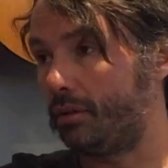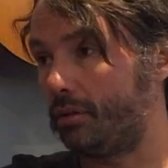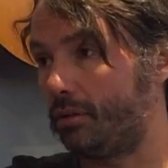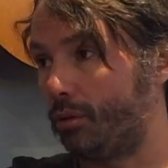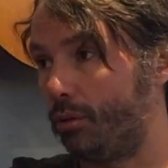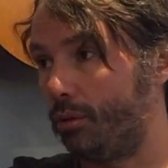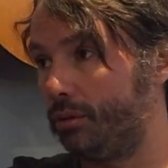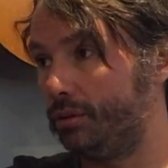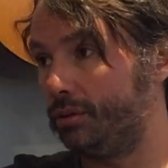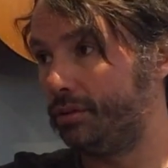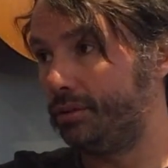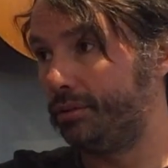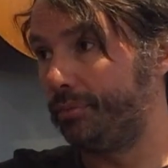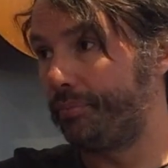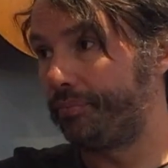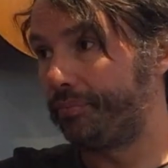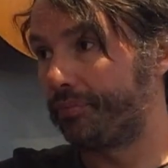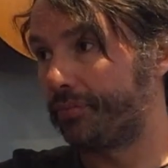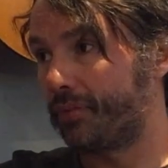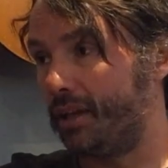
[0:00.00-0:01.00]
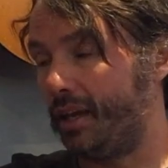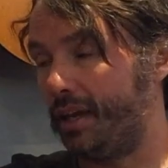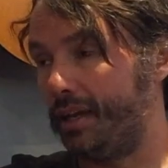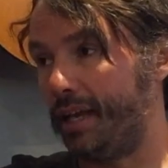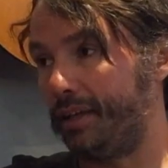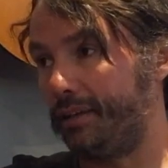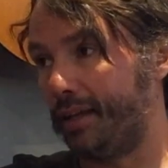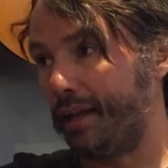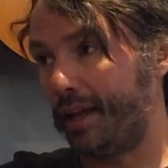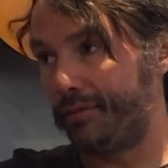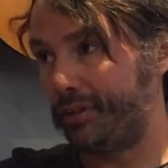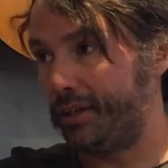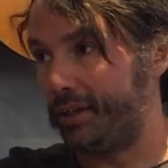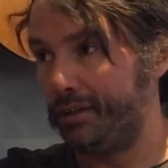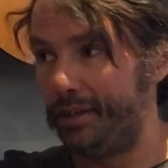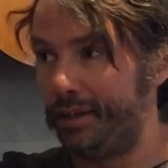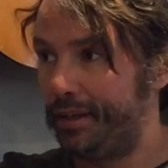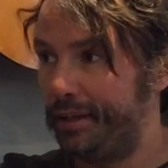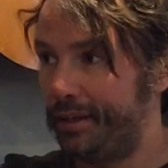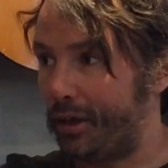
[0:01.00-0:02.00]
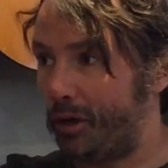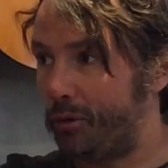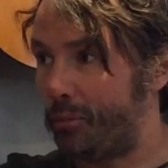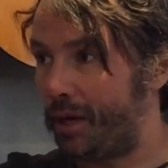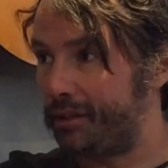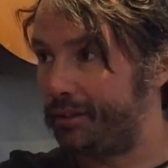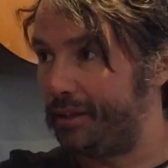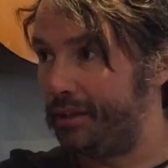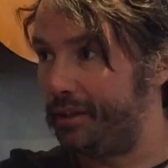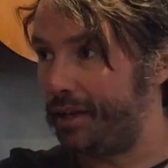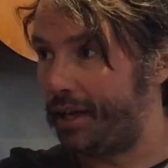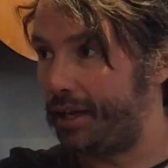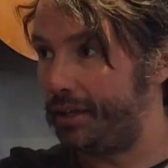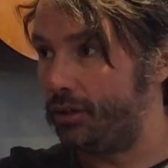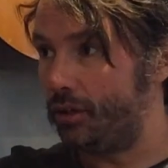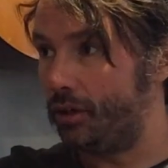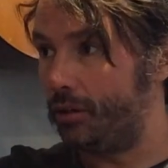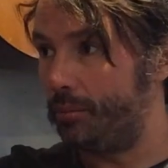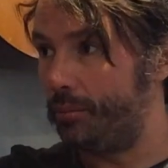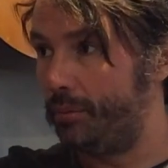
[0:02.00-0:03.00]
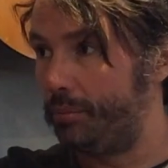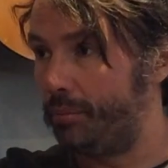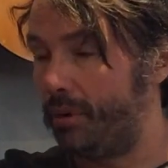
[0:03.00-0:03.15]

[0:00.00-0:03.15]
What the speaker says: tours and then have to go back to the day job.